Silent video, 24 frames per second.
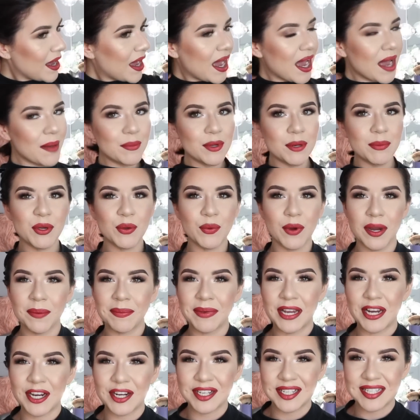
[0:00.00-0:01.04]
I'm going to be wearing my
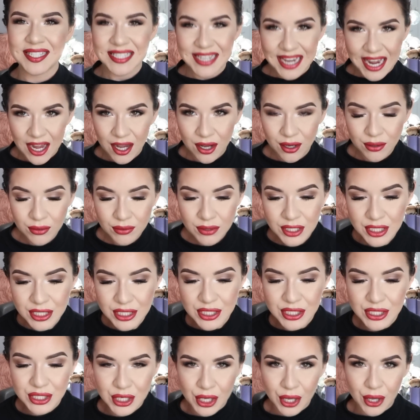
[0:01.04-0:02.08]
hair down,
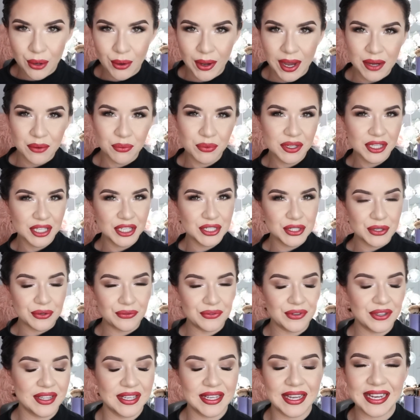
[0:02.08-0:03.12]
so I really don't
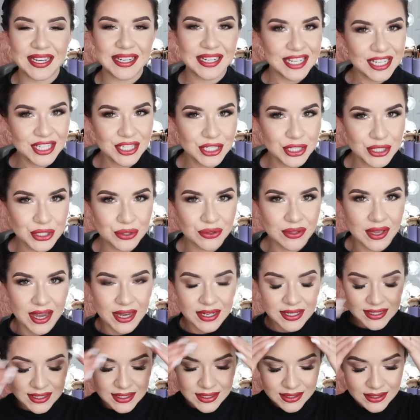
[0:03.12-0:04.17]
feel like I need to do
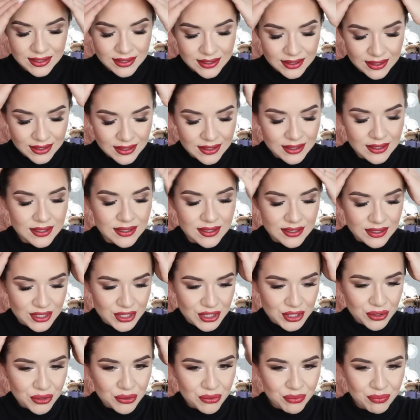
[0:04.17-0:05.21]
that.
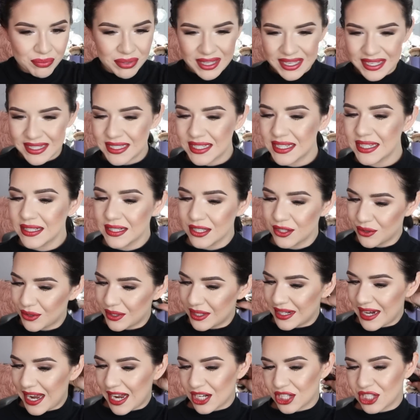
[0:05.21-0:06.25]
to blend it, you
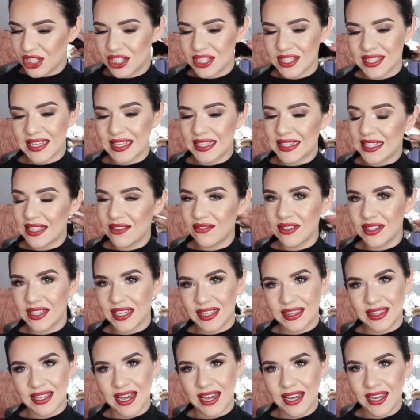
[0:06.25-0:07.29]
can actually just like leave it
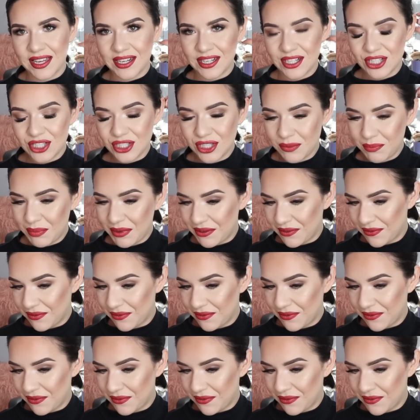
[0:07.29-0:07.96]
like that and it should be